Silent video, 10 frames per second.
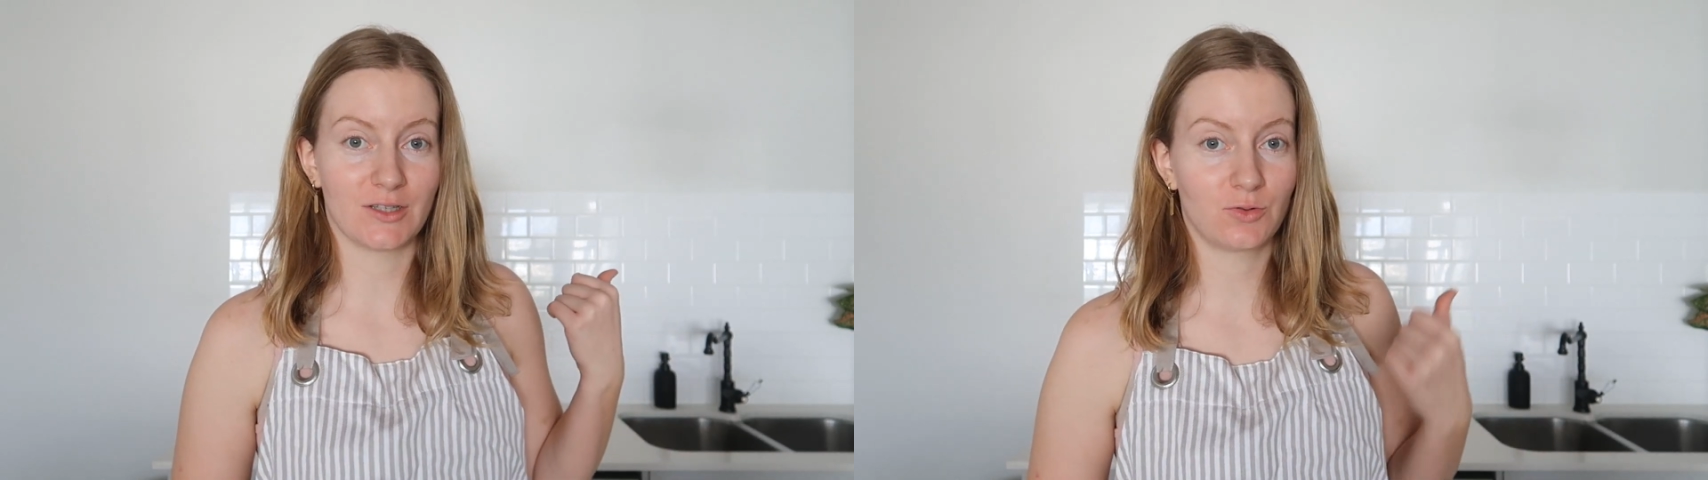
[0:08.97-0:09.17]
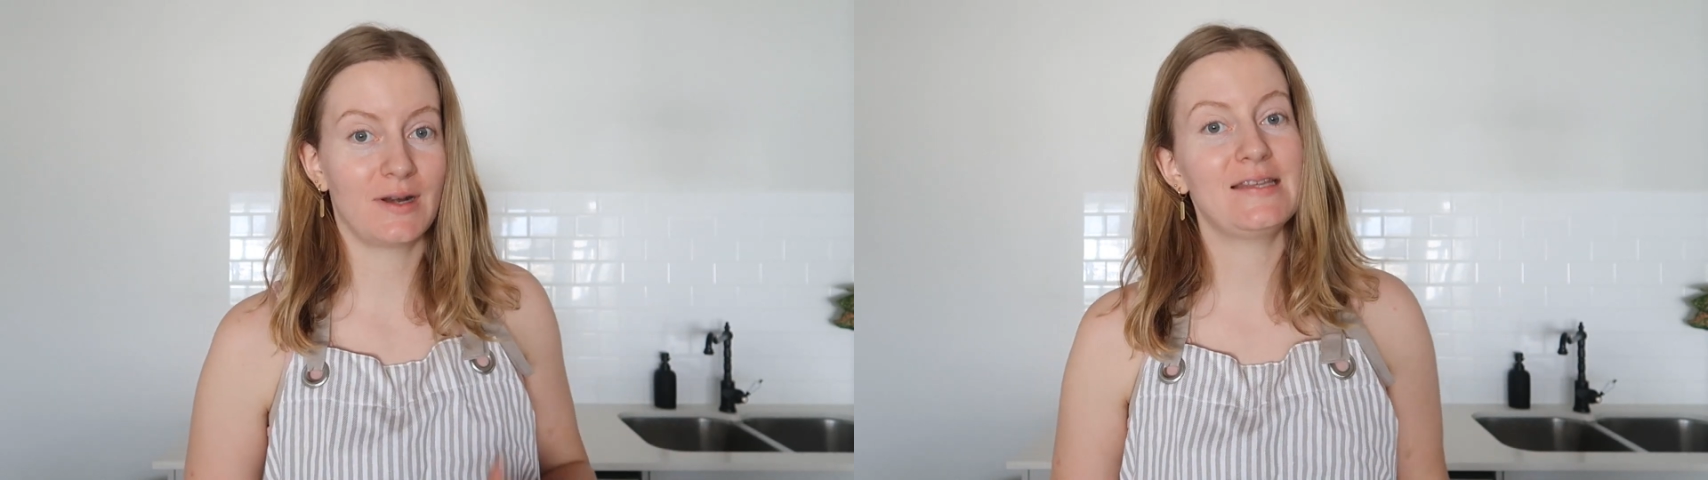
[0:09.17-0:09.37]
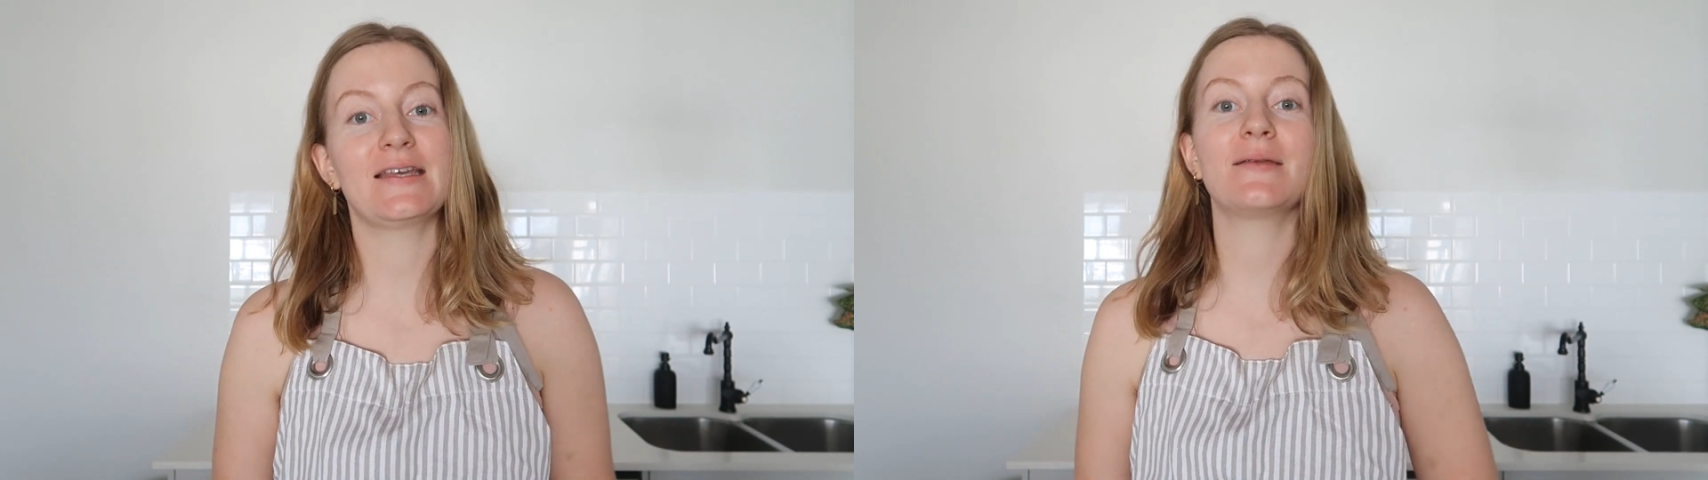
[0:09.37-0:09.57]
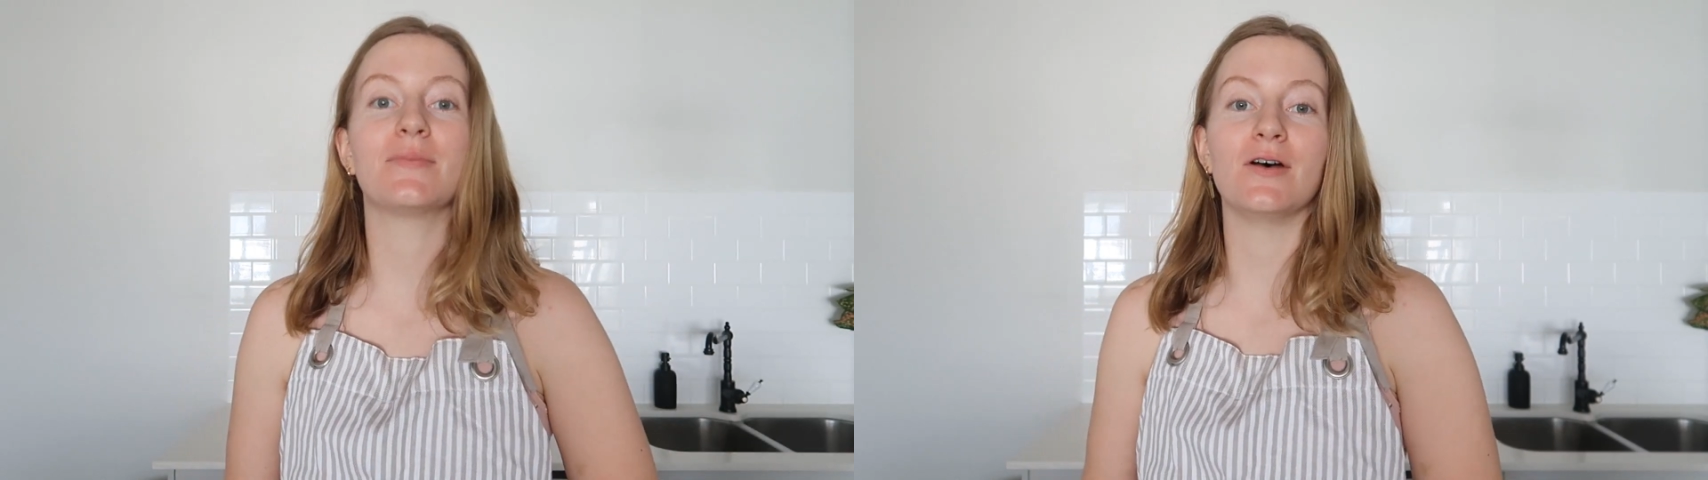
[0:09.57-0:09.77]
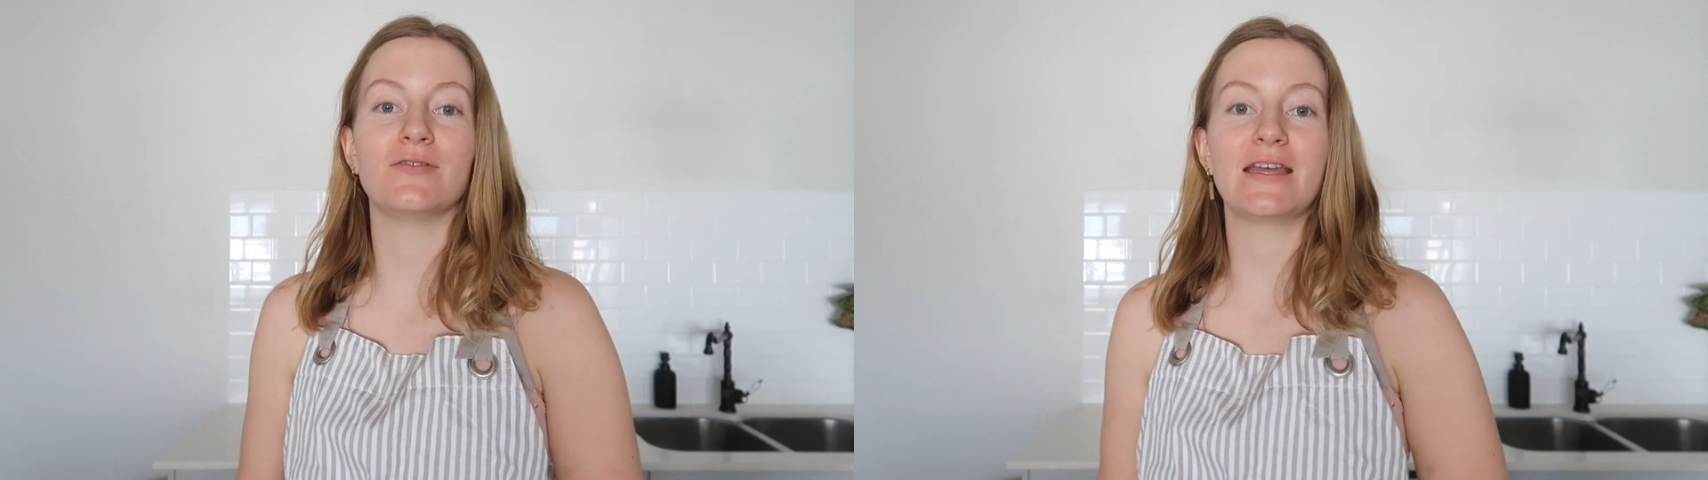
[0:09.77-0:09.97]
22nd
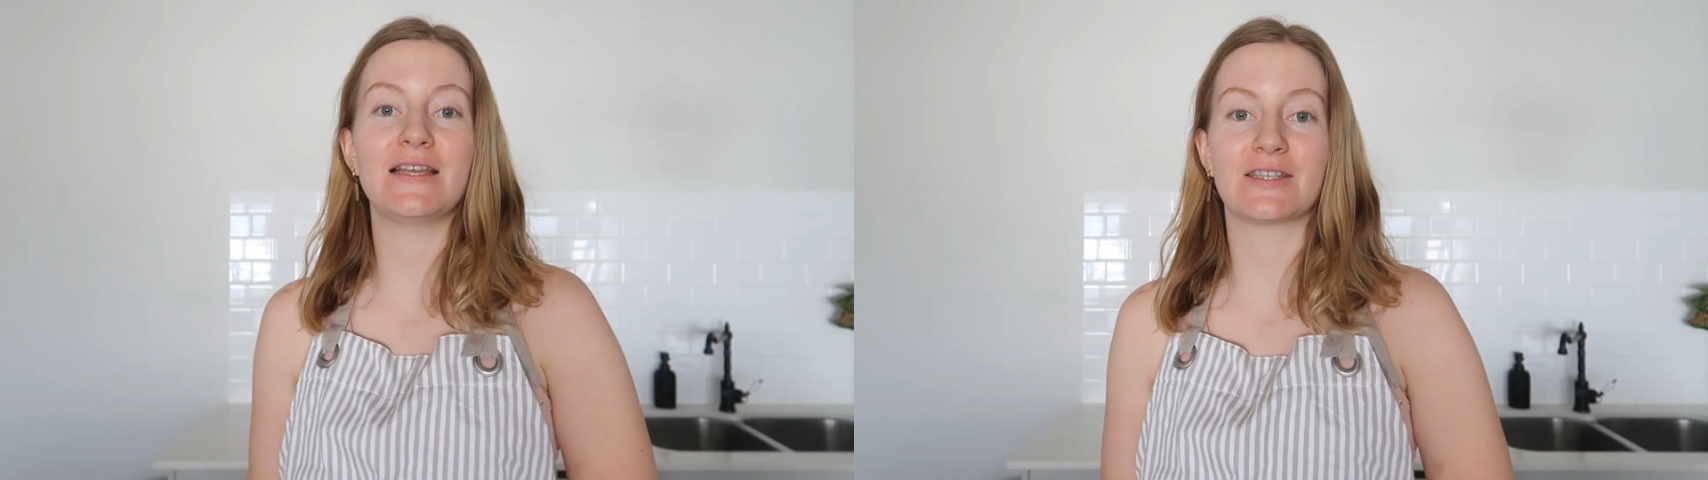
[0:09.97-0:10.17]
birthday,